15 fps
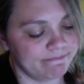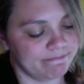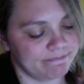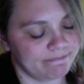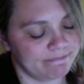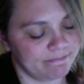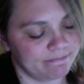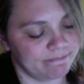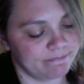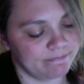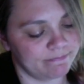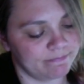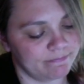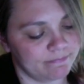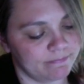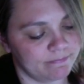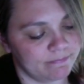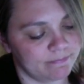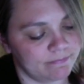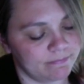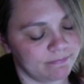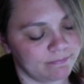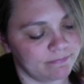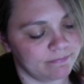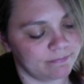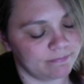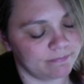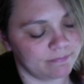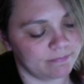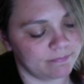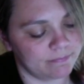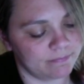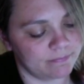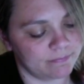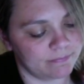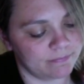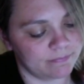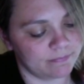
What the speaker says: Nobody speaks.